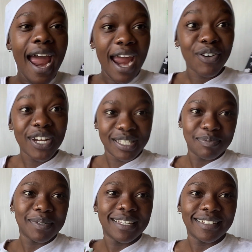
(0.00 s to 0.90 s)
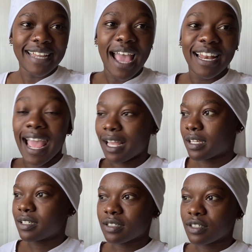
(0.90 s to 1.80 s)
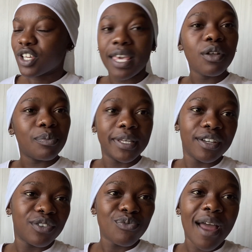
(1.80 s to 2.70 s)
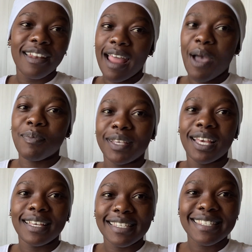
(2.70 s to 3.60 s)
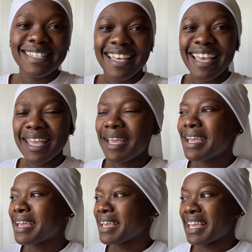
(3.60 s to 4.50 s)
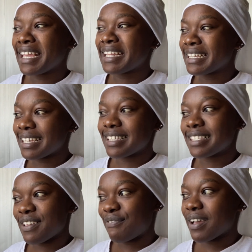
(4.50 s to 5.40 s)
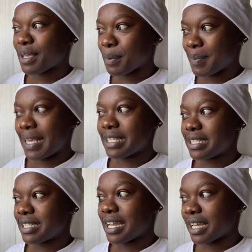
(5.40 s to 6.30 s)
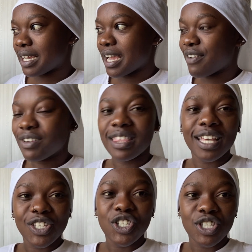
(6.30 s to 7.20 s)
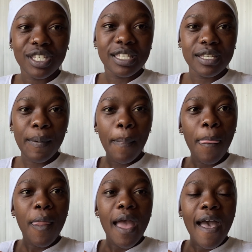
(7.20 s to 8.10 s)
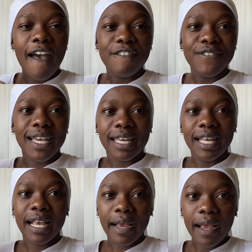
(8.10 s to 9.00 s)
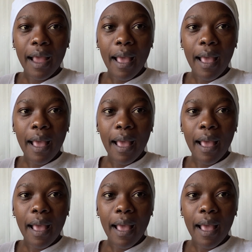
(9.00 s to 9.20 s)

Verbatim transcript: Arrest me. Not like, kill me right now because it is a fucking mess. Like, everything is just a fucking